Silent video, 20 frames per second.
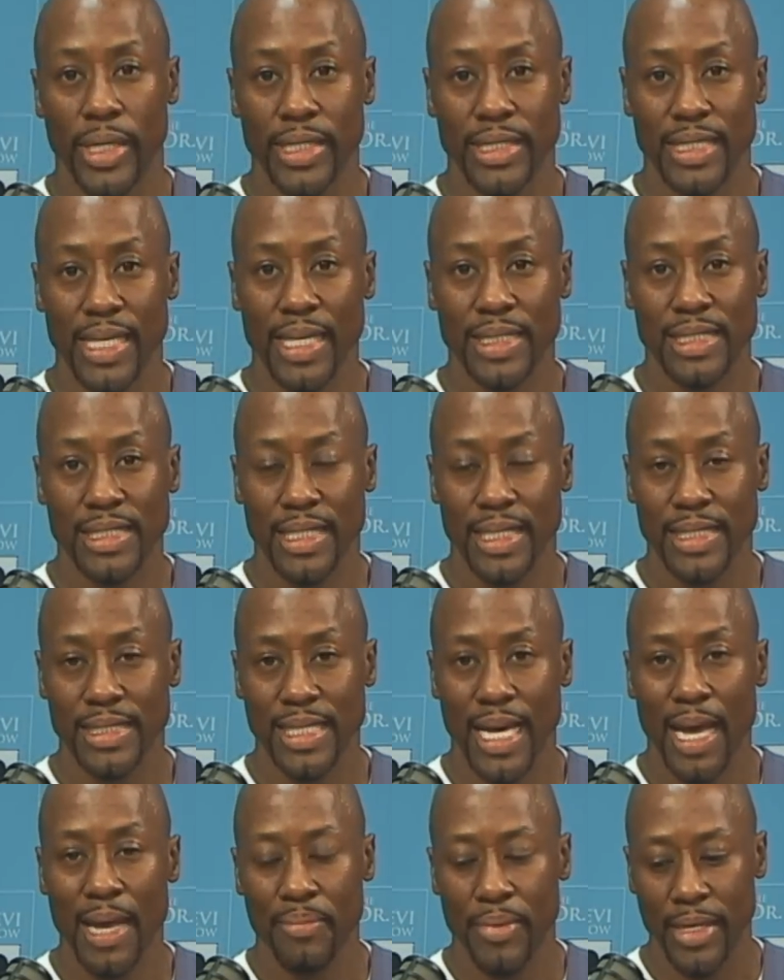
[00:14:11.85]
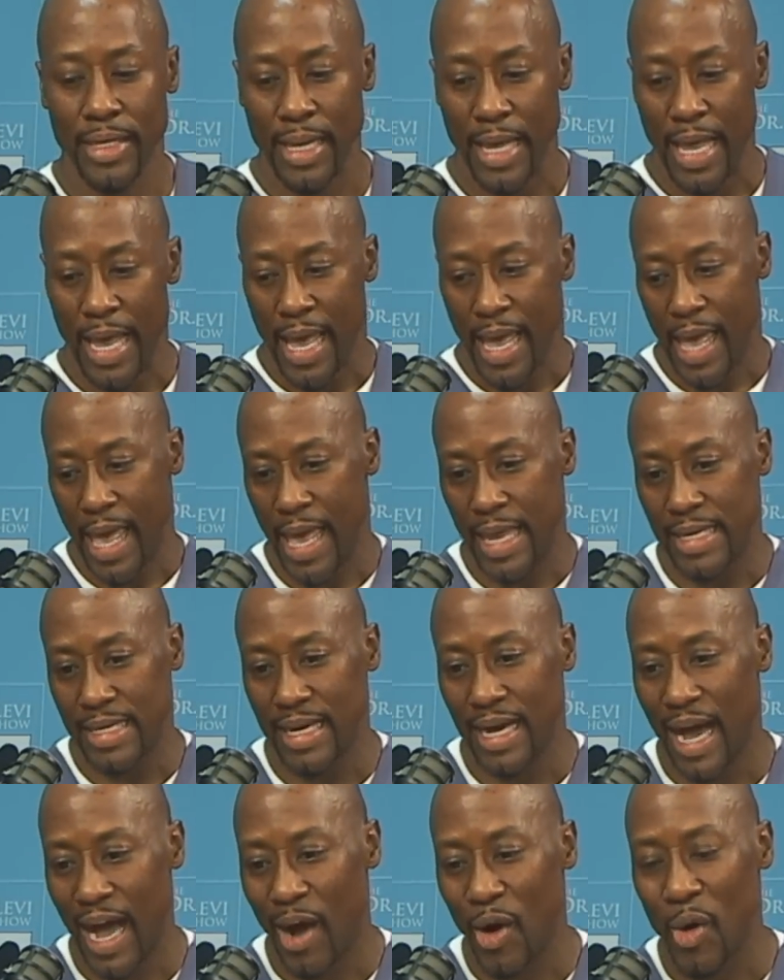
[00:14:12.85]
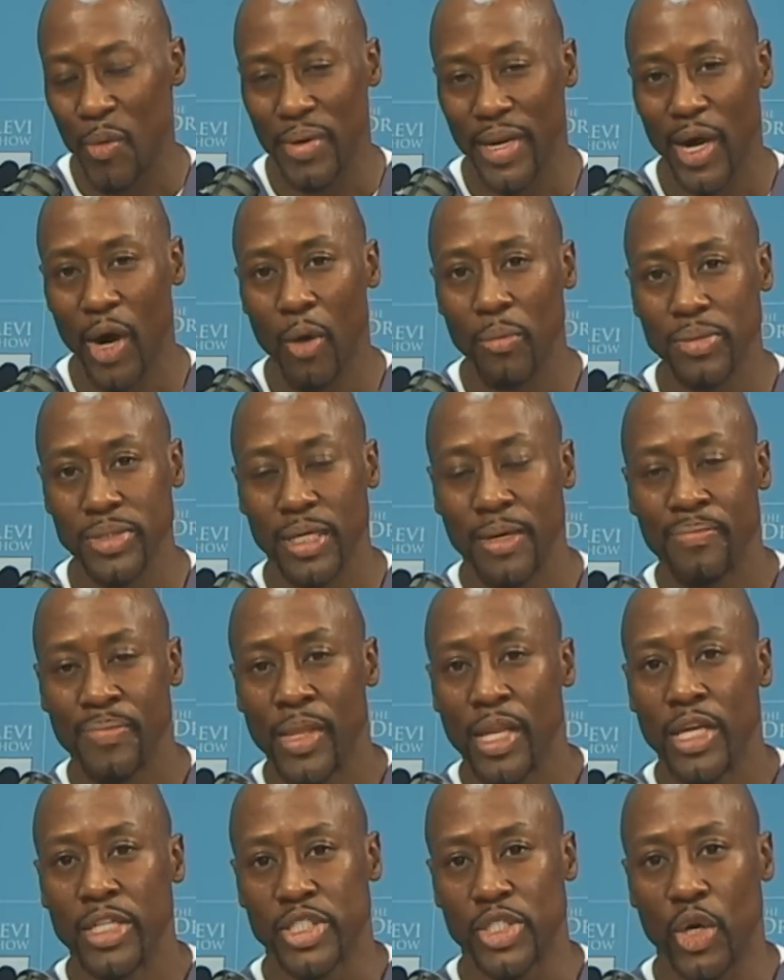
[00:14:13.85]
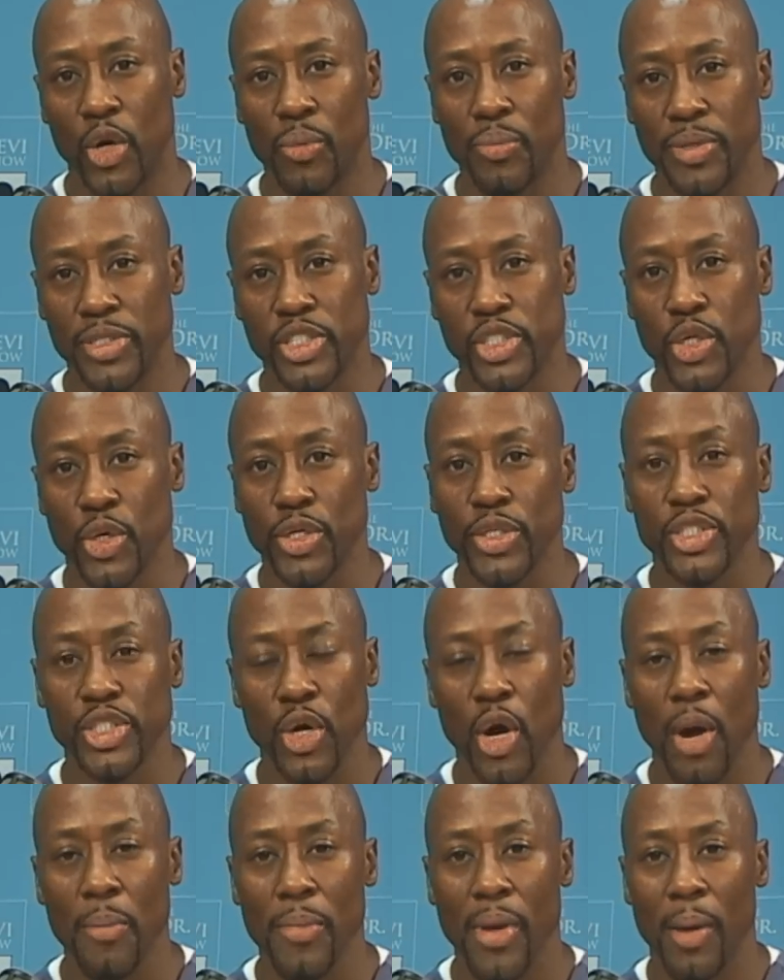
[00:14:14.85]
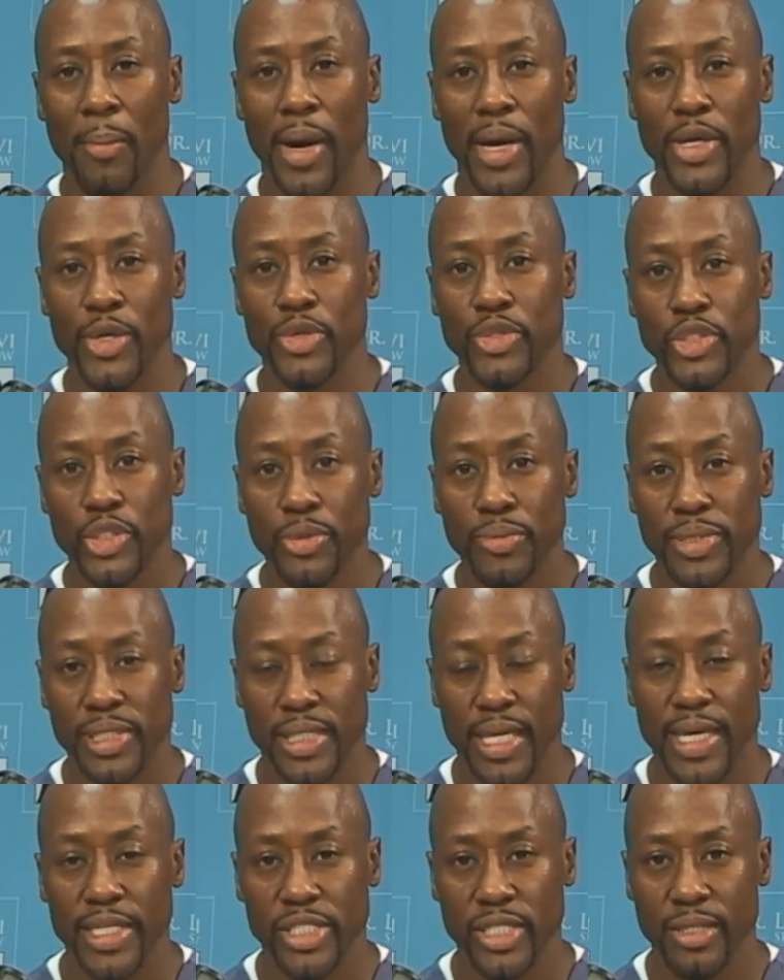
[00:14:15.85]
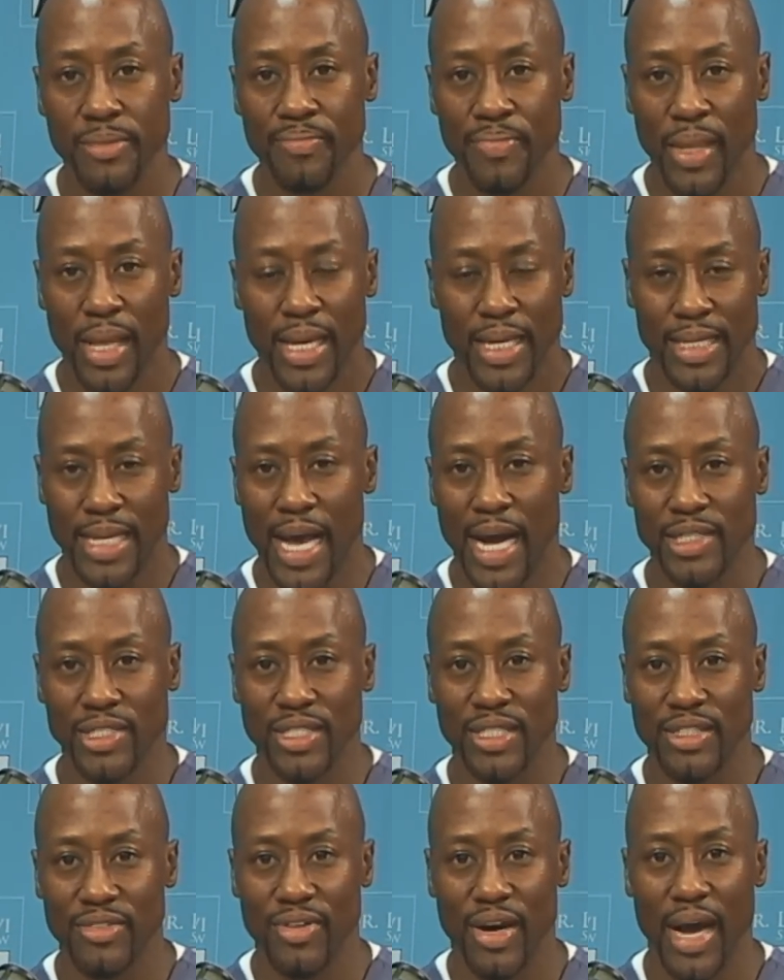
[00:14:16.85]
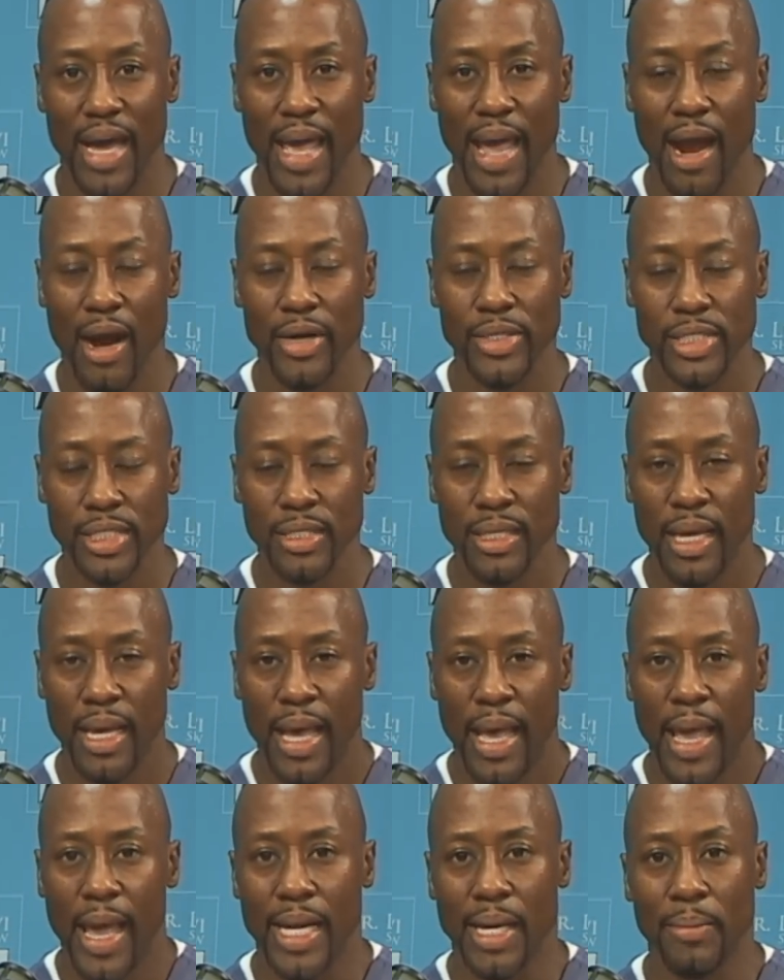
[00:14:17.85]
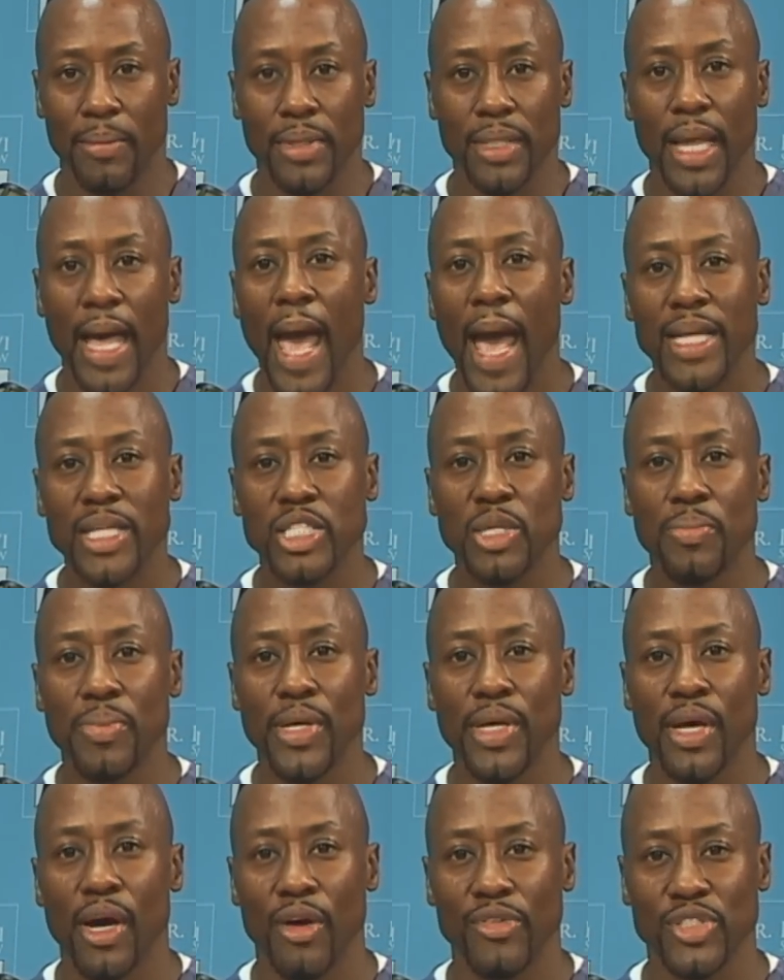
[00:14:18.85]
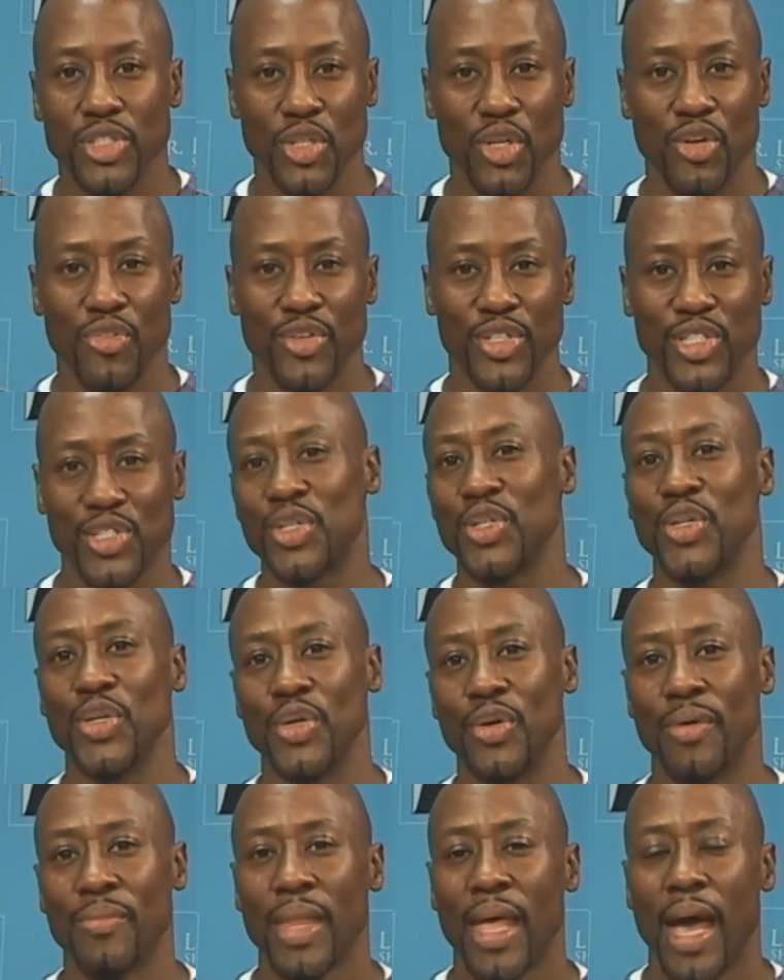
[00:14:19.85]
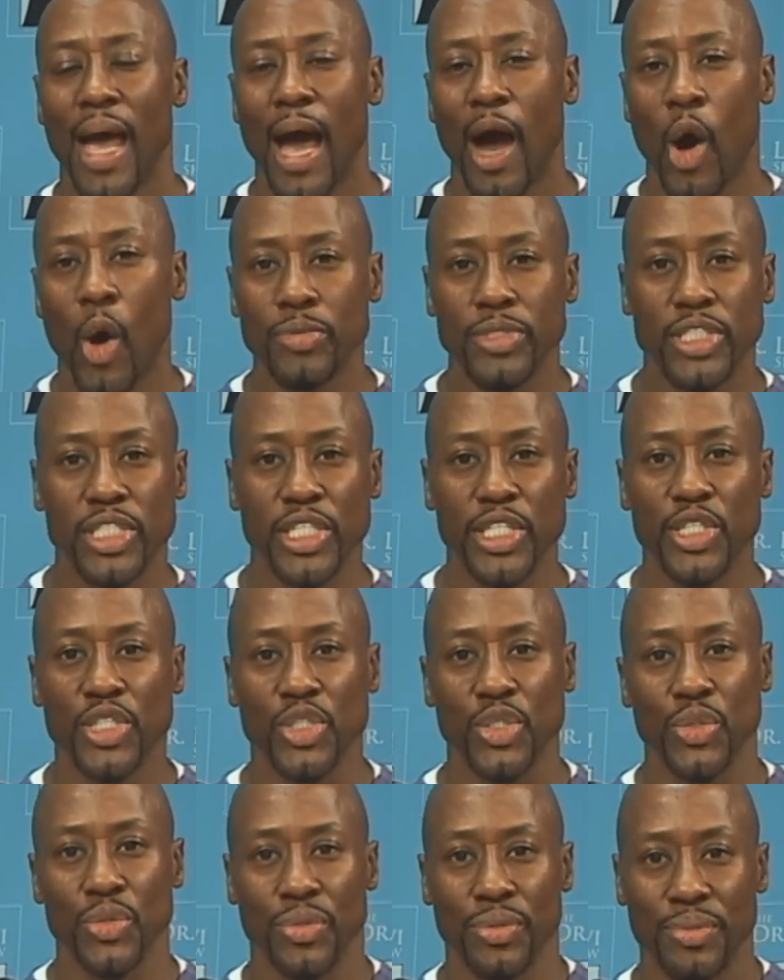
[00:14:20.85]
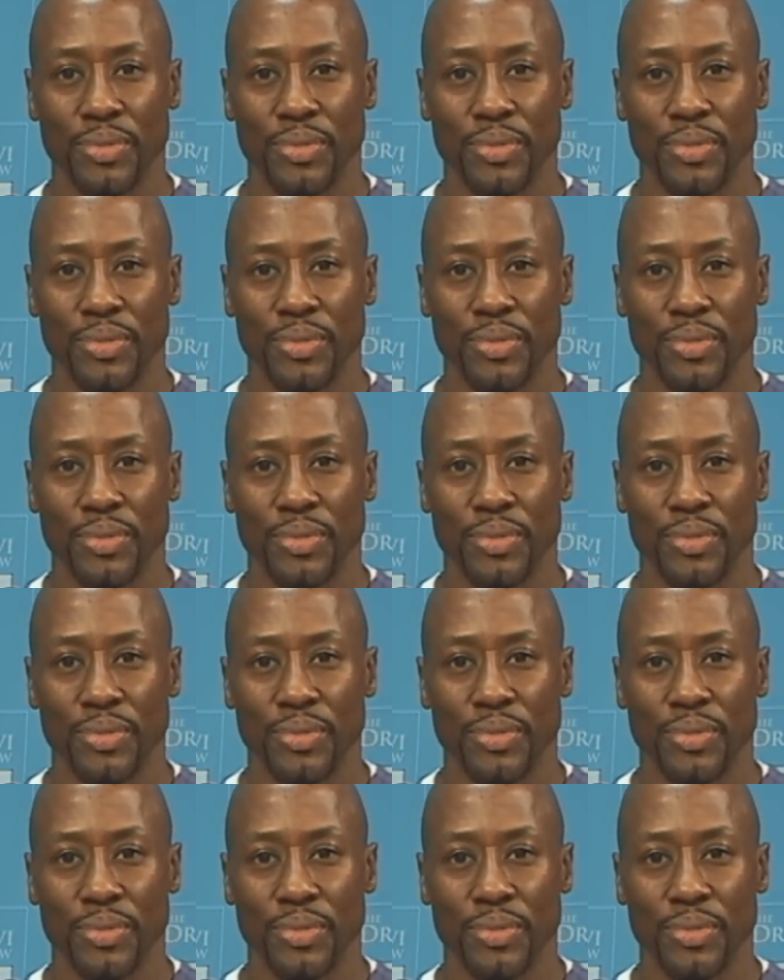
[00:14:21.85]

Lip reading: and texting and typing, and I hope it helps. So be sure to join me on my YouTube station, Dr. Levi Harrison, and I'm glad to be of service to you. I hope to see you soon.